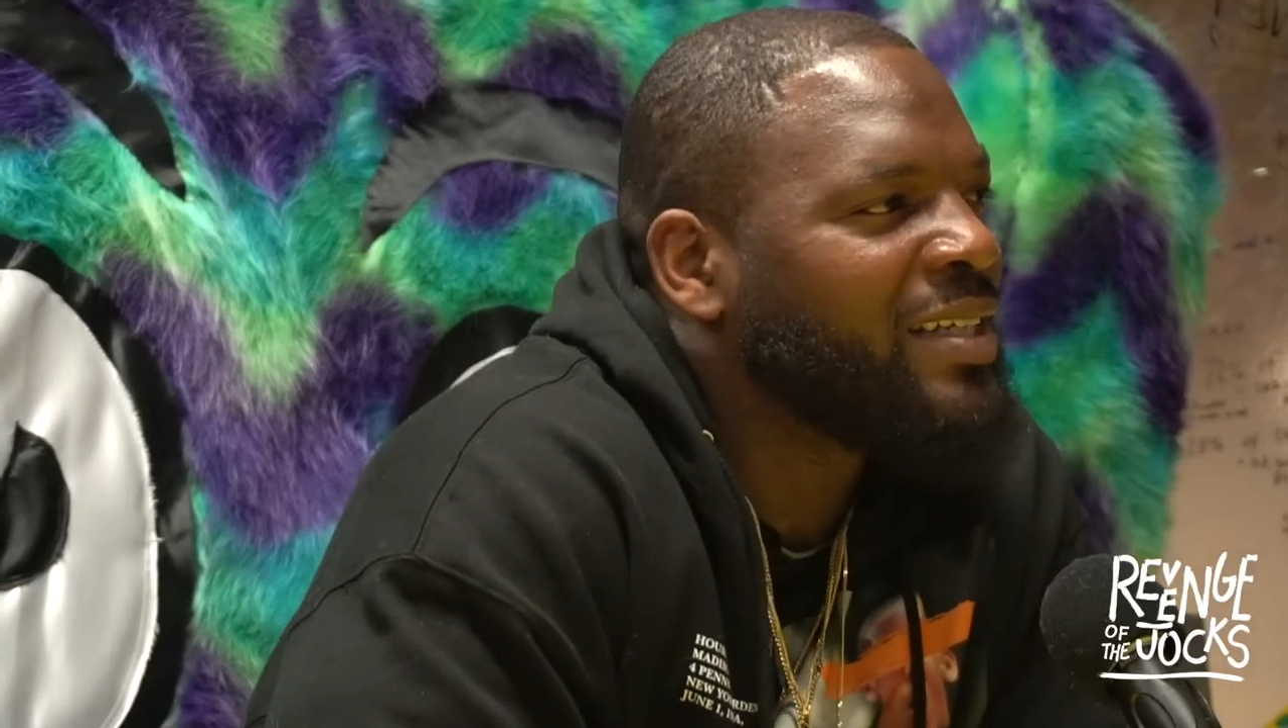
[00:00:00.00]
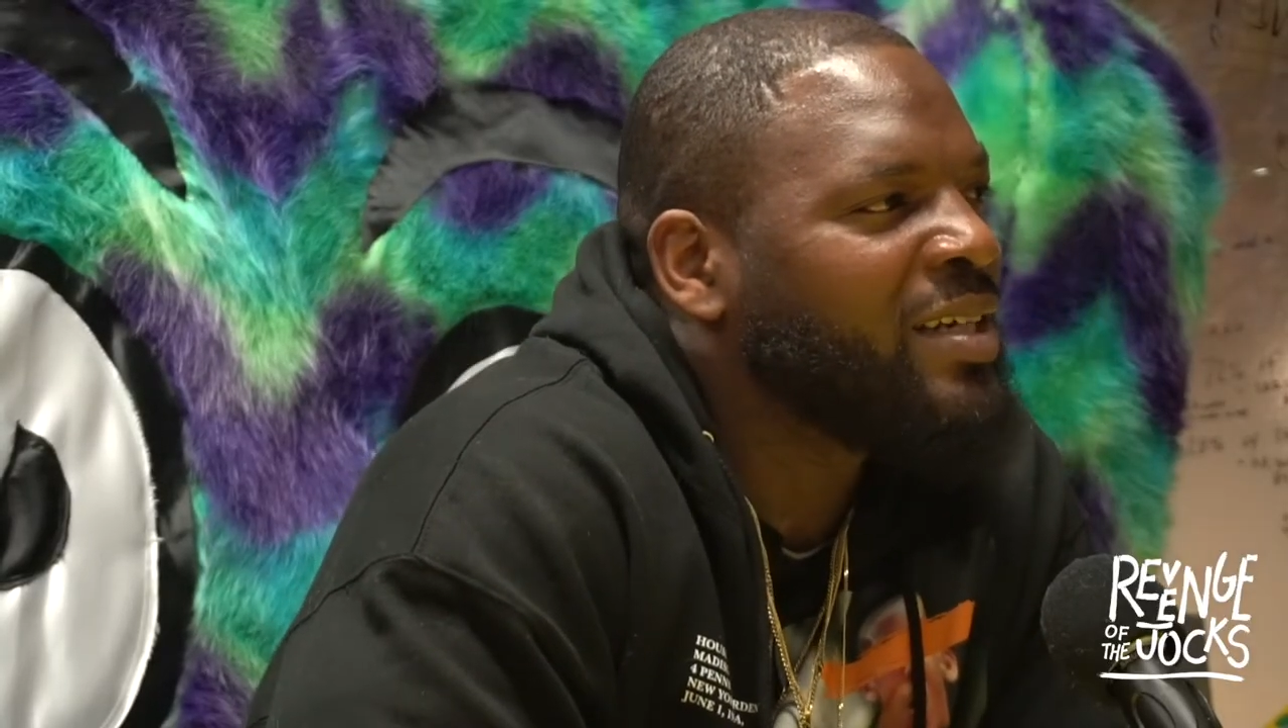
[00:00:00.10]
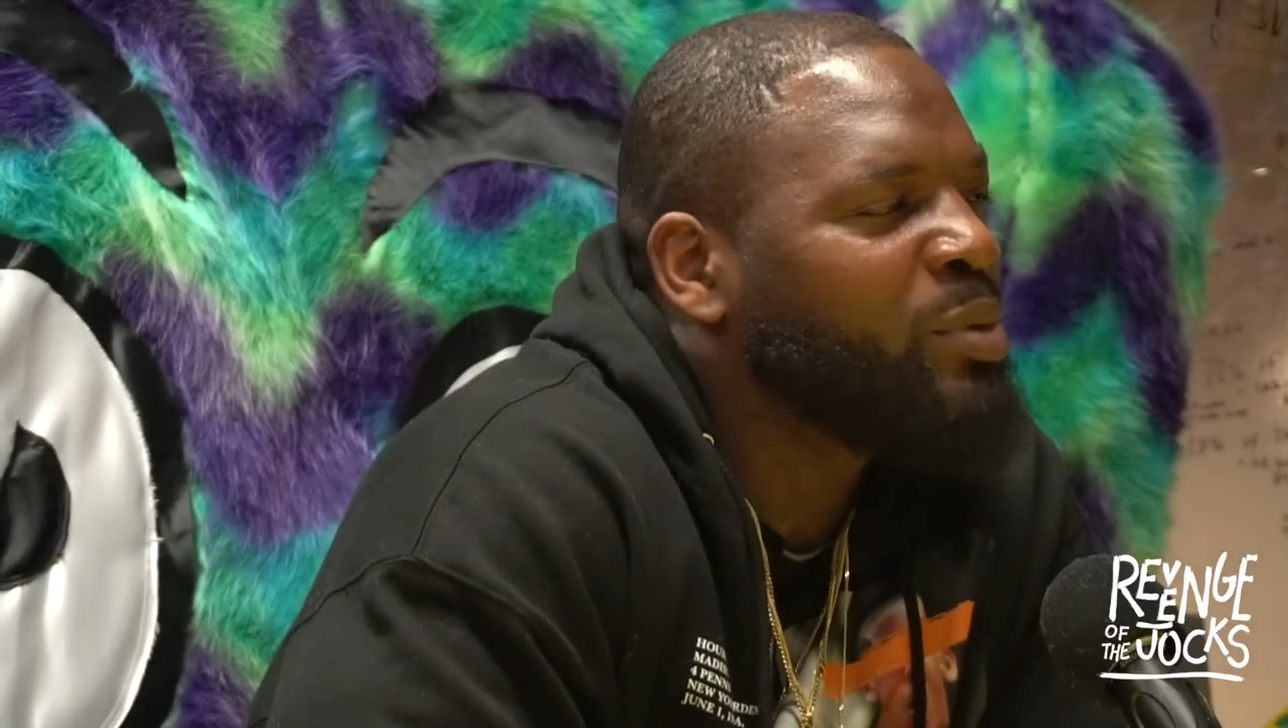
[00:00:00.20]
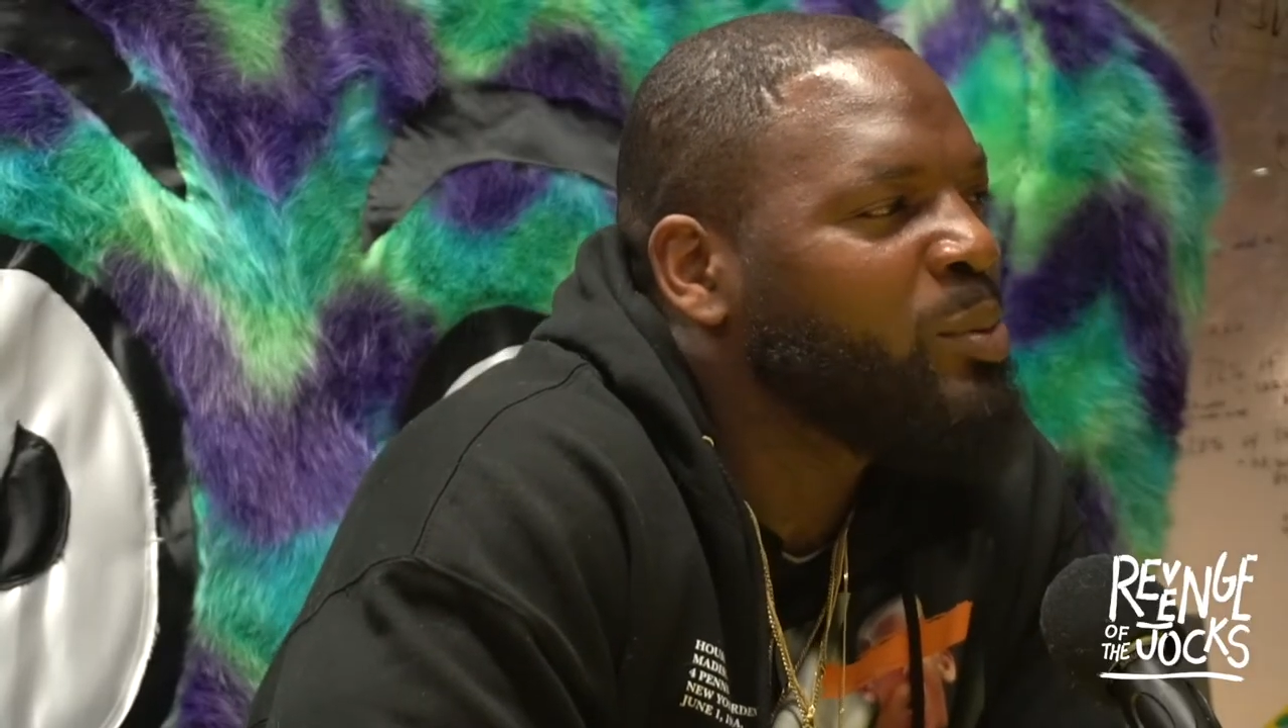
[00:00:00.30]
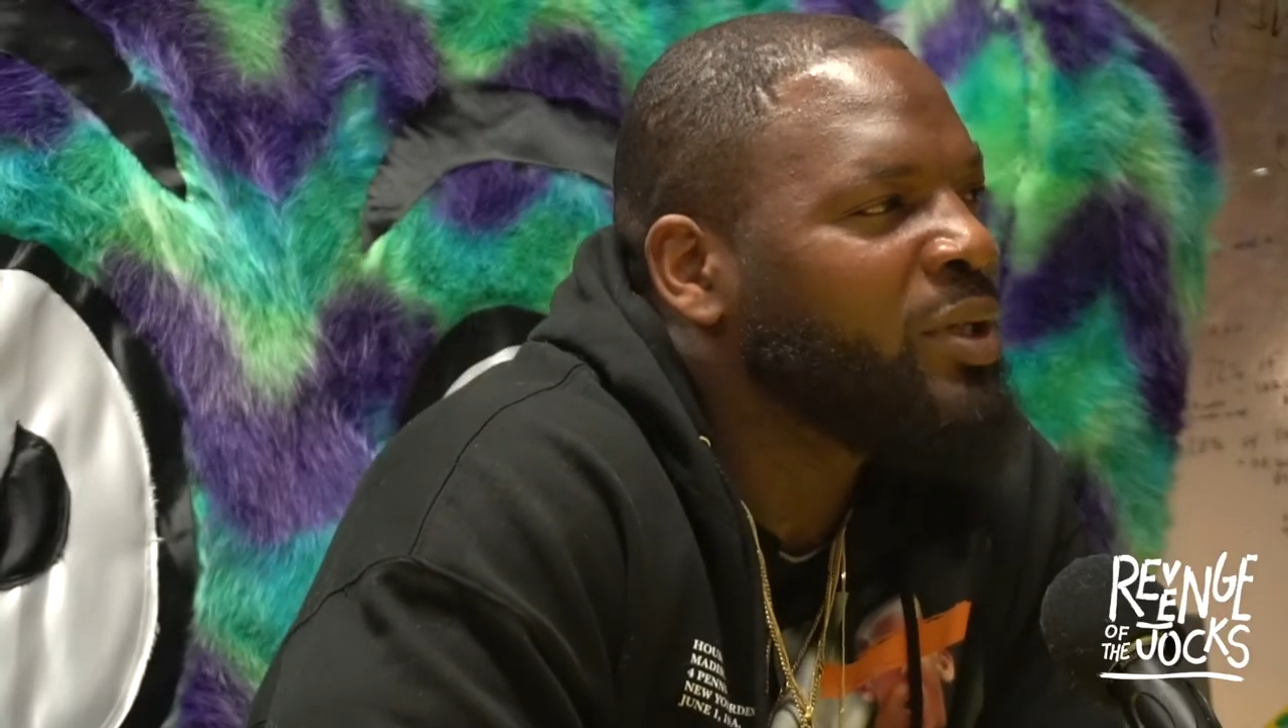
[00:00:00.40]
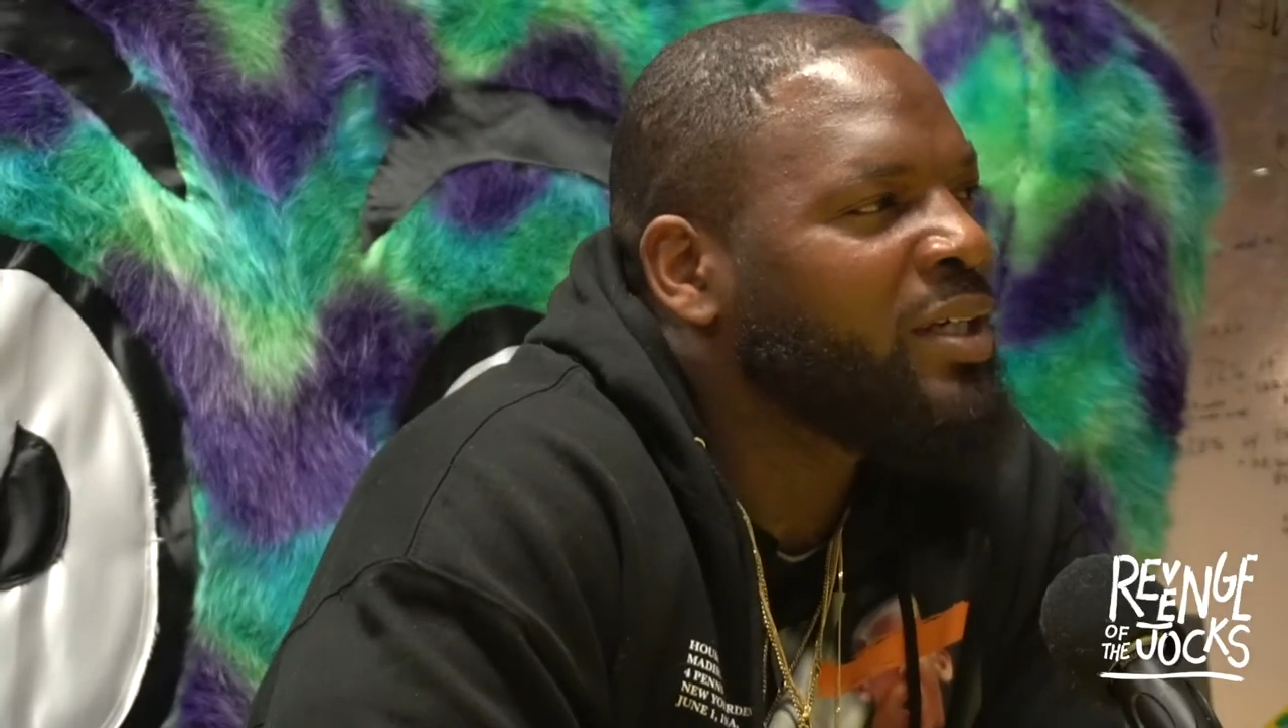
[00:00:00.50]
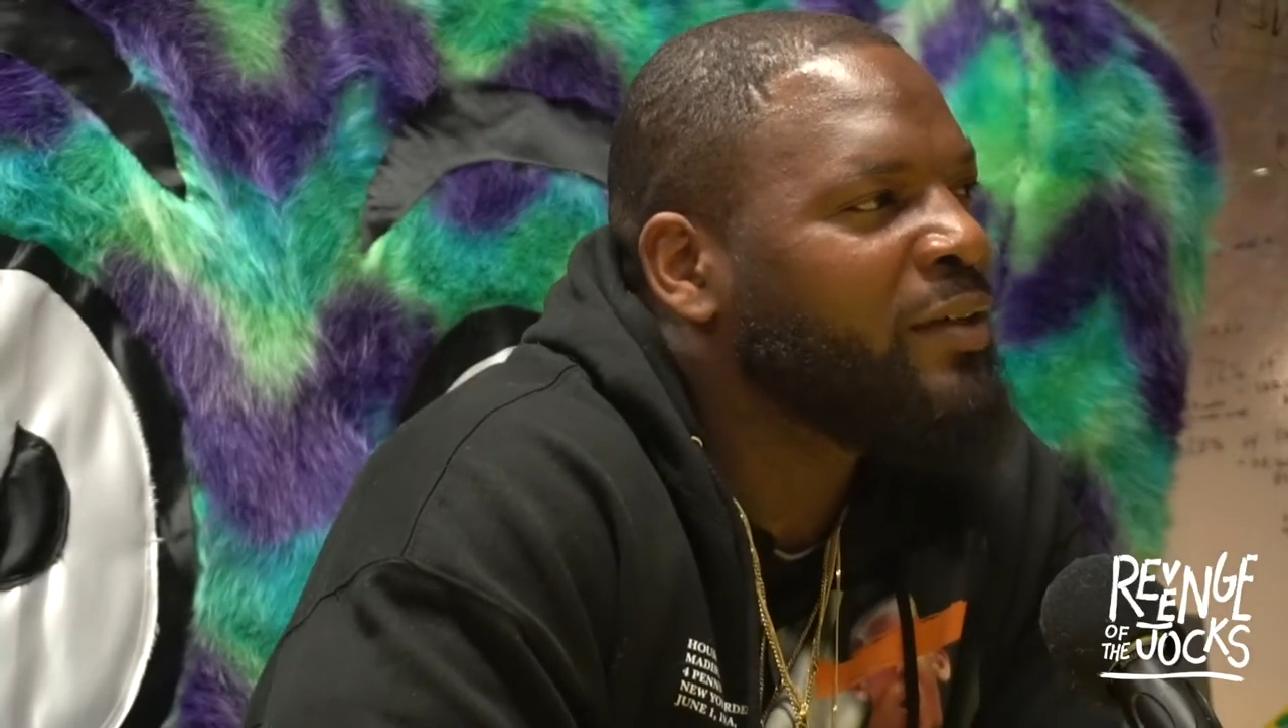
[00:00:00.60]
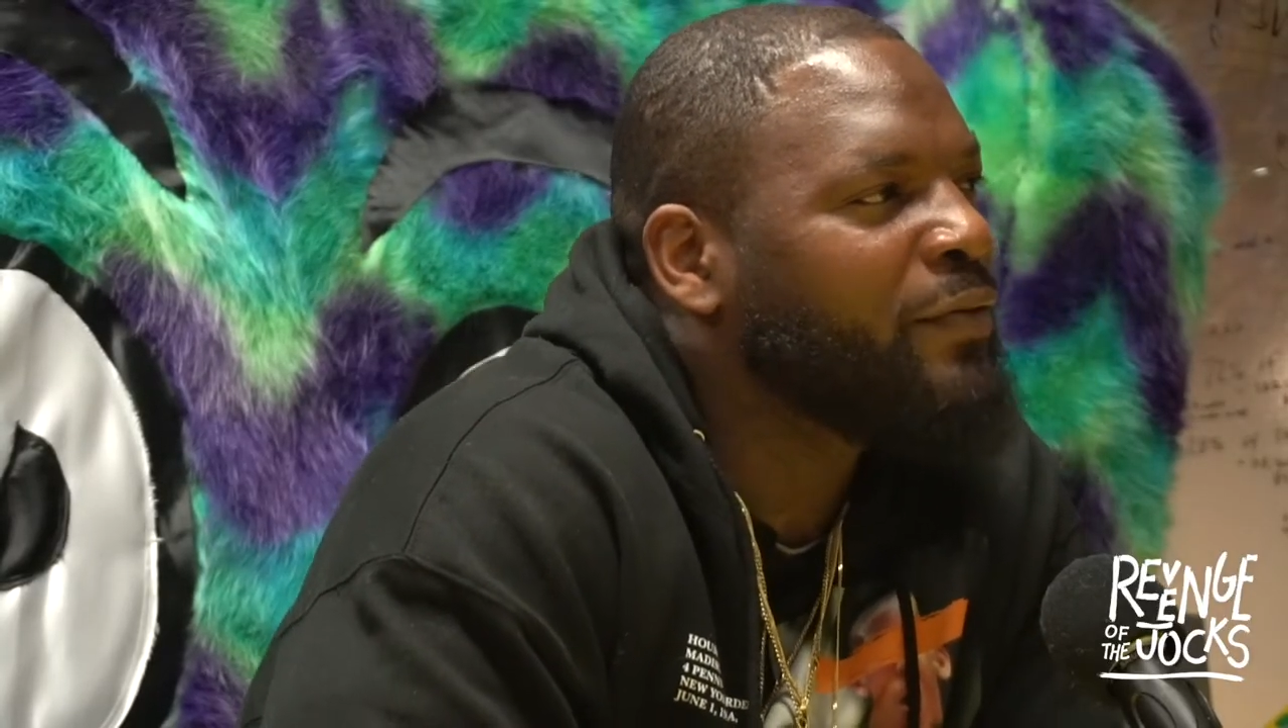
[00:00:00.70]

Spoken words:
I think some people get